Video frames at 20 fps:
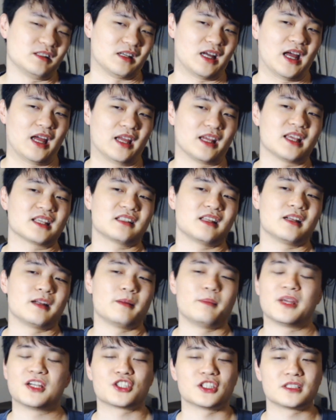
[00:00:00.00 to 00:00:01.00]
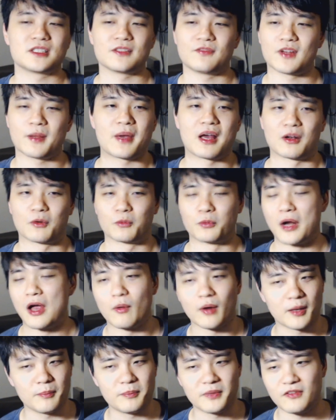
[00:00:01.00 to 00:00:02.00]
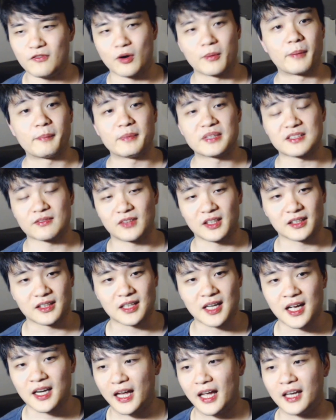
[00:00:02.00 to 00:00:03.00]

I guess Lena mentioned something about a railgun before, maybe something like that,